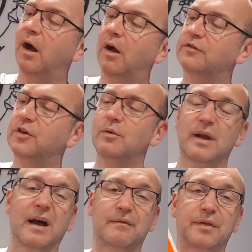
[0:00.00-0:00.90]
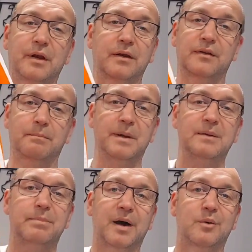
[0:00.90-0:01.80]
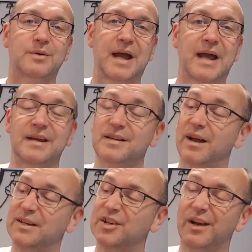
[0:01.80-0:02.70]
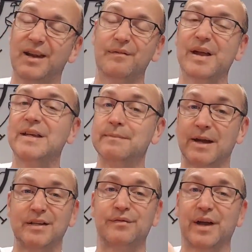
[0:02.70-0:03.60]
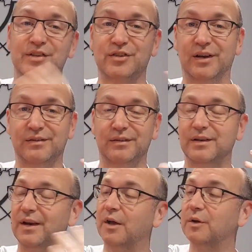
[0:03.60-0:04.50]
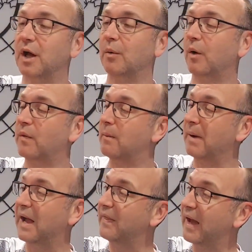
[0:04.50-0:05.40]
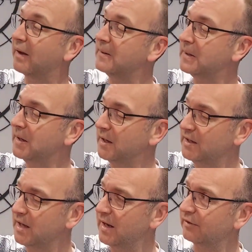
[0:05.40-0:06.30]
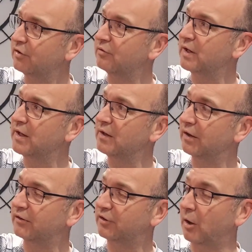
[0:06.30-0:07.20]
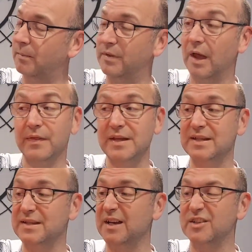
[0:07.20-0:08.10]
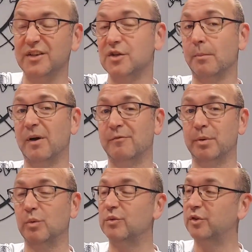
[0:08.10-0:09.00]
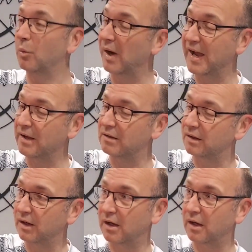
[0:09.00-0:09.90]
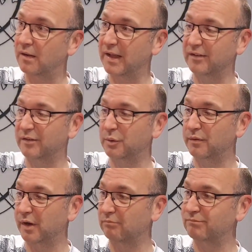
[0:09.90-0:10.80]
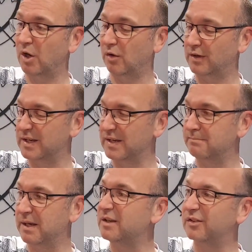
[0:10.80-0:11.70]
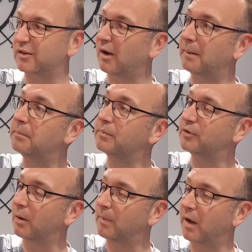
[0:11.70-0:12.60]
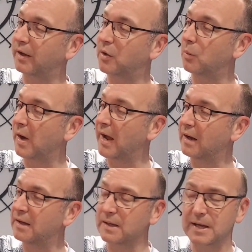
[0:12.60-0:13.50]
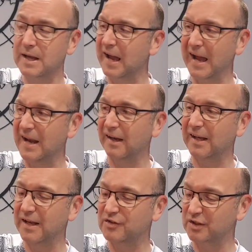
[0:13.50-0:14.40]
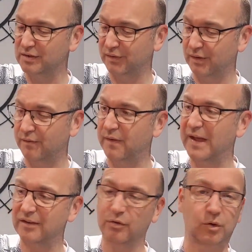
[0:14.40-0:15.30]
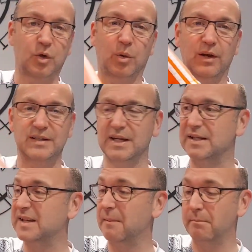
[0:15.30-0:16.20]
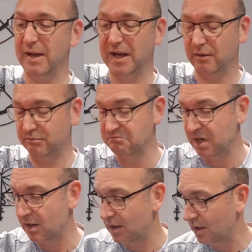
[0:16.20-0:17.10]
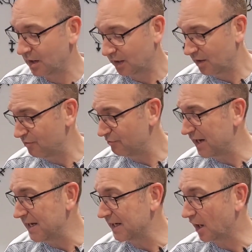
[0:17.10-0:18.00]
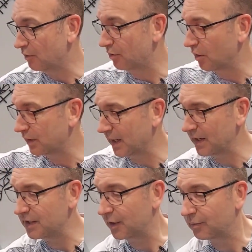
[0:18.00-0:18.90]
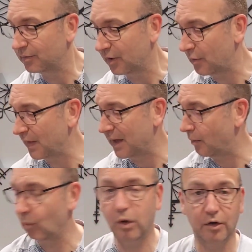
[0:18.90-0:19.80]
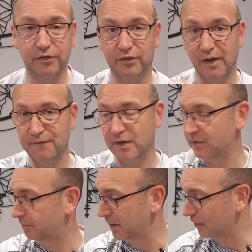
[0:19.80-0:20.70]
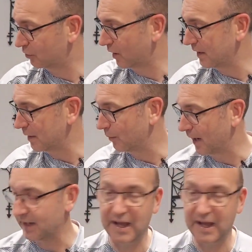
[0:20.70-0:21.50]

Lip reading: I do love the big bold Adidas. I love any manufacturer logo on the back there. And yeah, that's a really nice top. And this is actually a top I've bought to wear. That's sort of a holiday beach type top that I can wear. And again, just for that sort of quality, £10. Can't really go wrong, can you? So that was the first bit of training wear.